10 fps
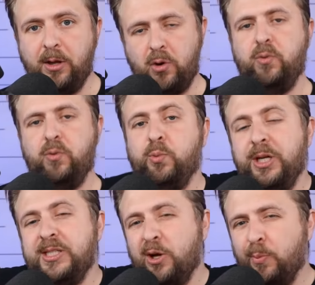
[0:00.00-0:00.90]
No,
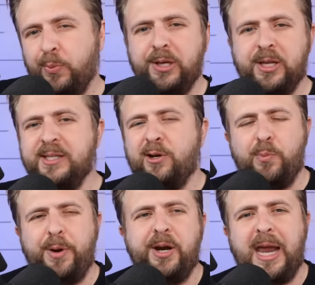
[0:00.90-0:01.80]
it's a
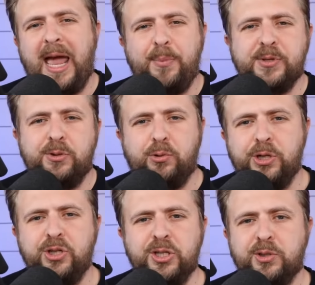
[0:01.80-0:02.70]
comparing apples and
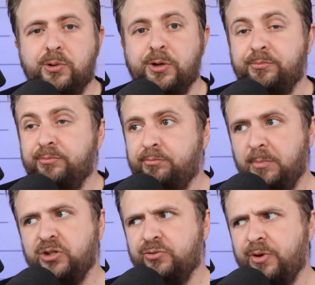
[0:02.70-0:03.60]
oranges, or
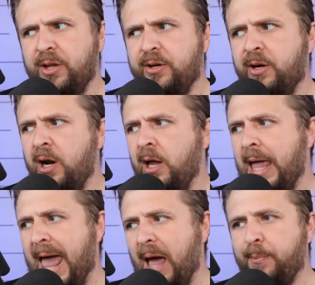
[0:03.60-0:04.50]
much rather,
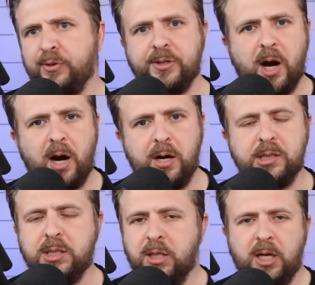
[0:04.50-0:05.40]
apples and
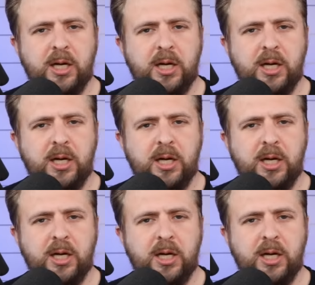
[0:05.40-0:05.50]
cars.